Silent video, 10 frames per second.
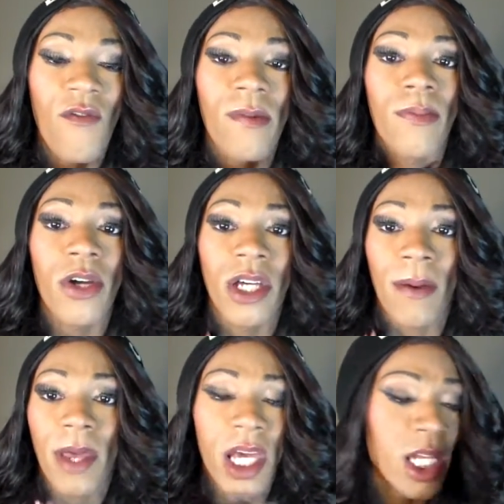from
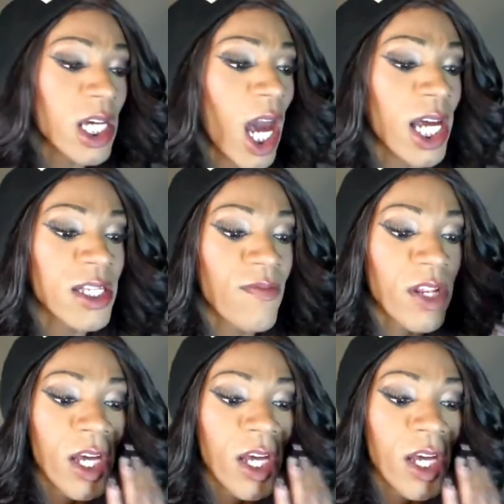putting up any kinds of